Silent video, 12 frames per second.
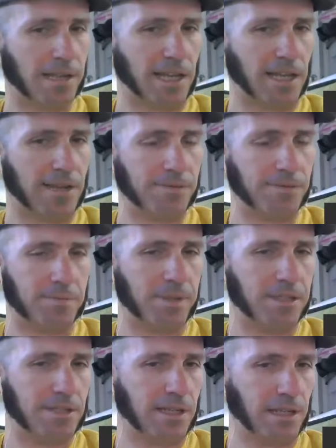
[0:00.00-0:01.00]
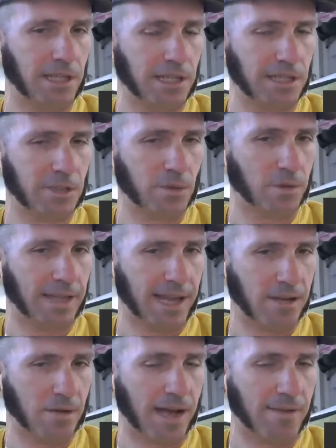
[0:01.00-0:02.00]
I've been seeing EDC
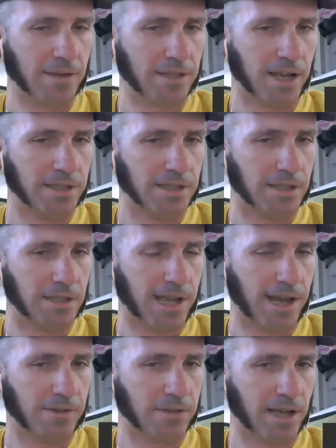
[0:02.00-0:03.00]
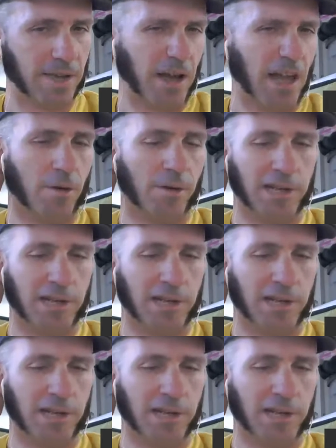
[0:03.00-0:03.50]
Orlando advertise it. I follow on